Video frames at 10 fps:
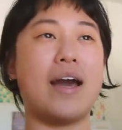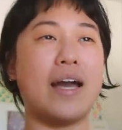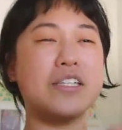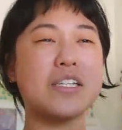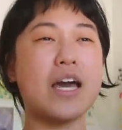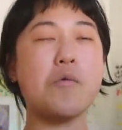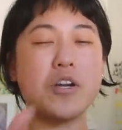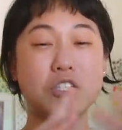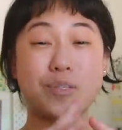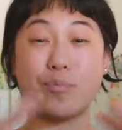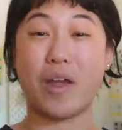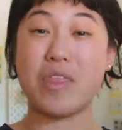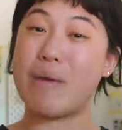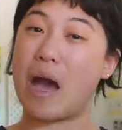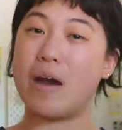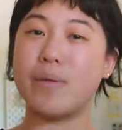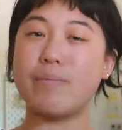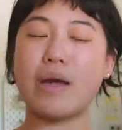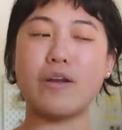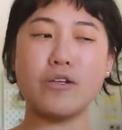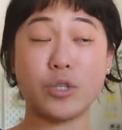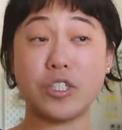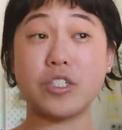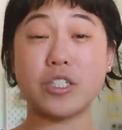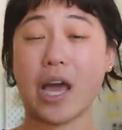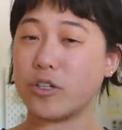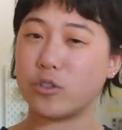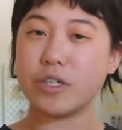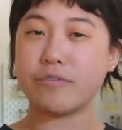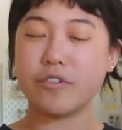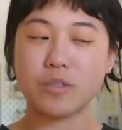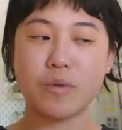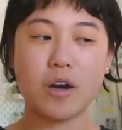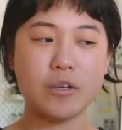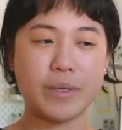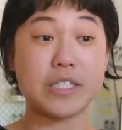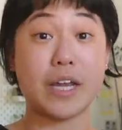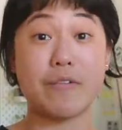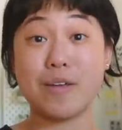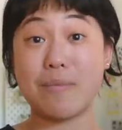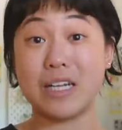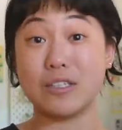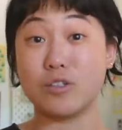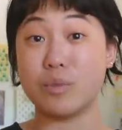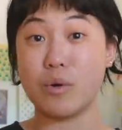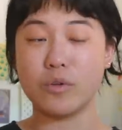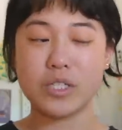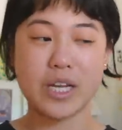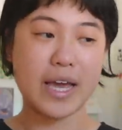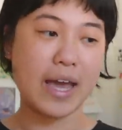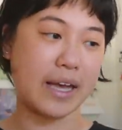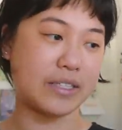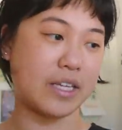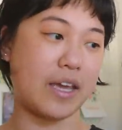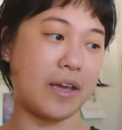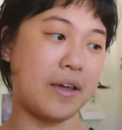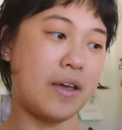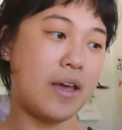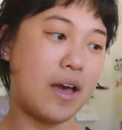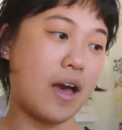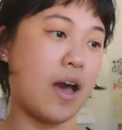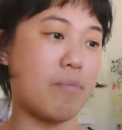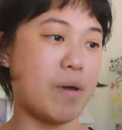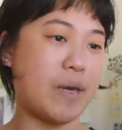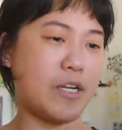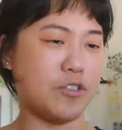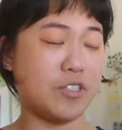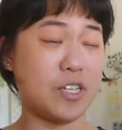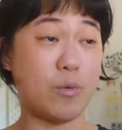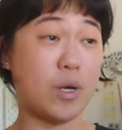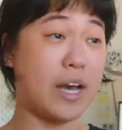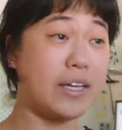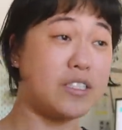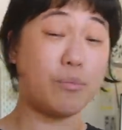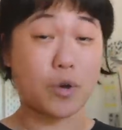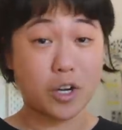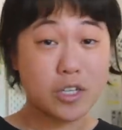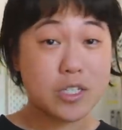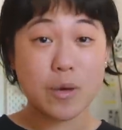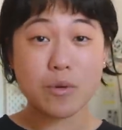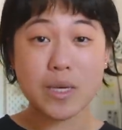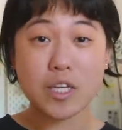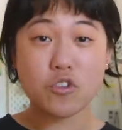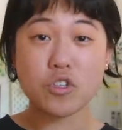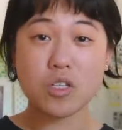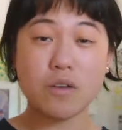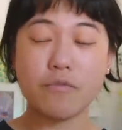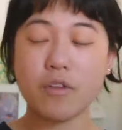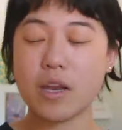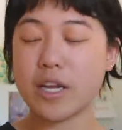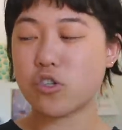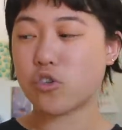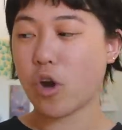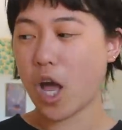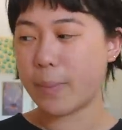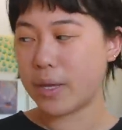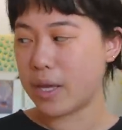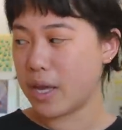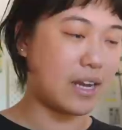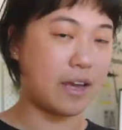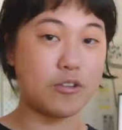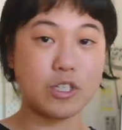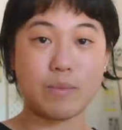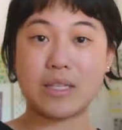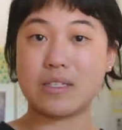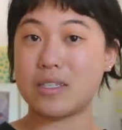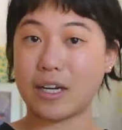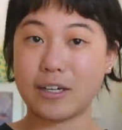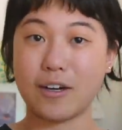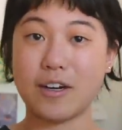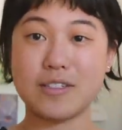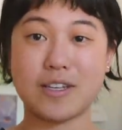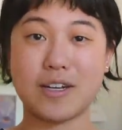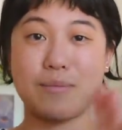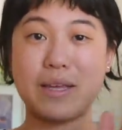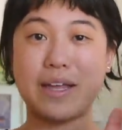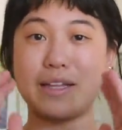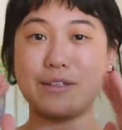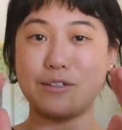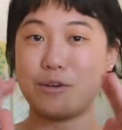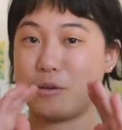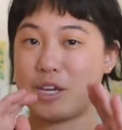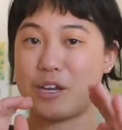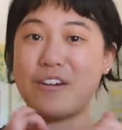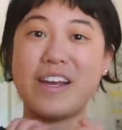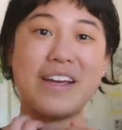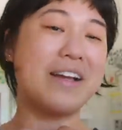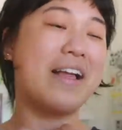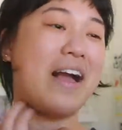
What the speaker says: I just kind of want to spread them out a bit better. So I just scheduled it for tomorrow because I already made a little poll today asking my patrons like what kinds of products they would be interested in for the next drop. And I also made the sticker. It's going to be like a little onigiri.